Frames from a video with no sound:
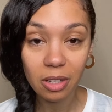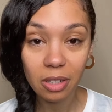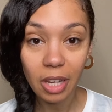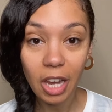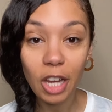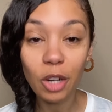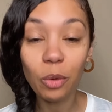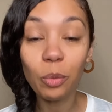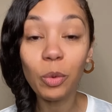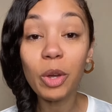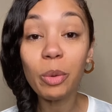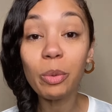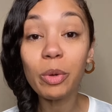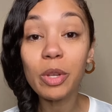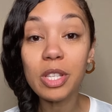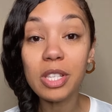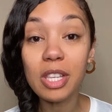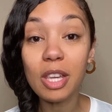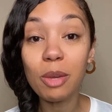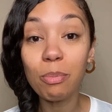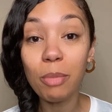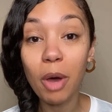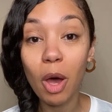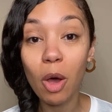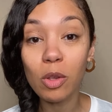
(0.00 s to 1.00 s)
and we will
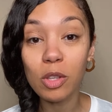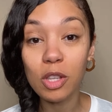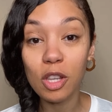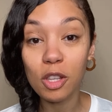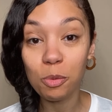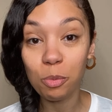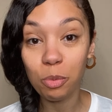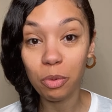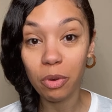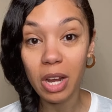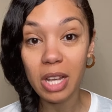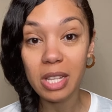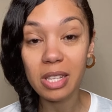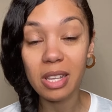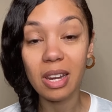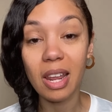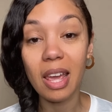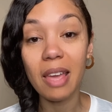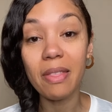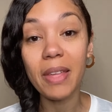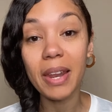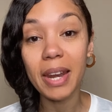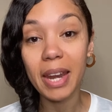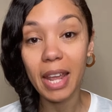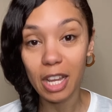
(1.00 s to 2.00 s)
see Moses present
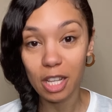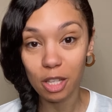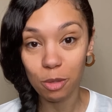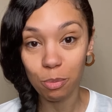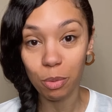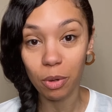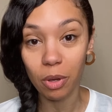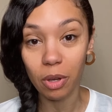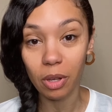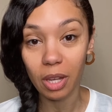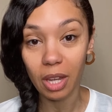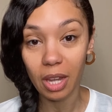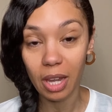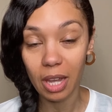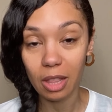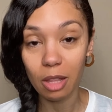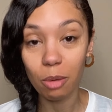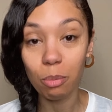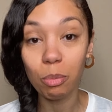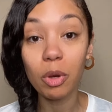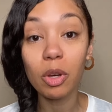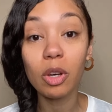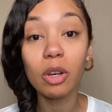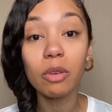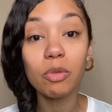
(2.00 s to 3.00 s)
in the next book, in the
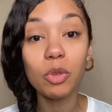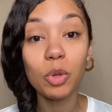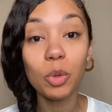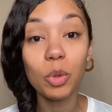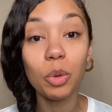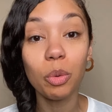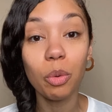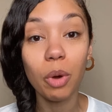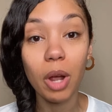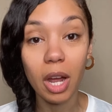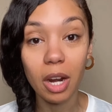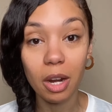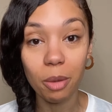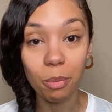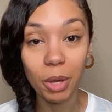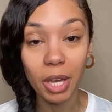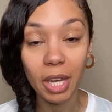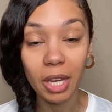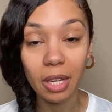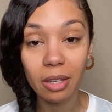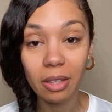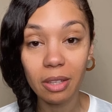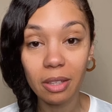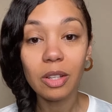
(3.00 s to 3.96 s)
book of Deuteronomy.